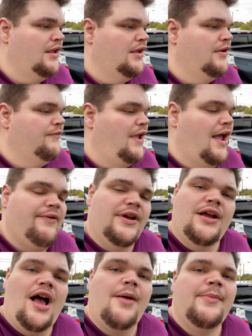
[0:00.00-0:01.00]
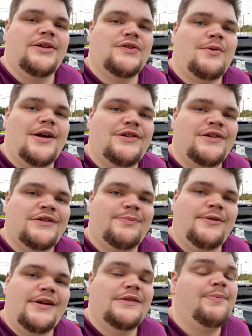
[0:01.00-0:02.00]
If you have any comments, questions,
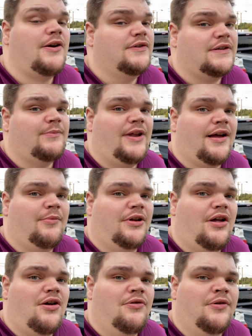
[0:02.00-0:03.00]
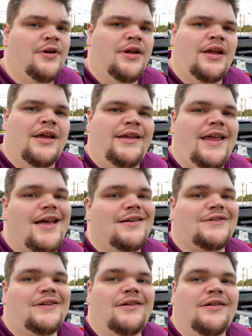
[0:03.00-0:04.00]
please post them down below.
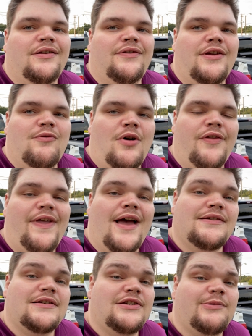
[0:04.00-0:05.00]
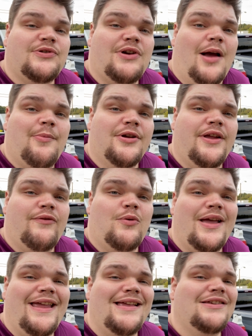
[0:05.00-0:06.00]
Yes, the 1,000 subscriber
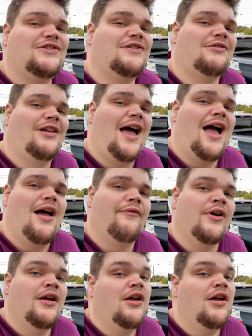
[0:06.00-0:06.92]
giveaway is still live.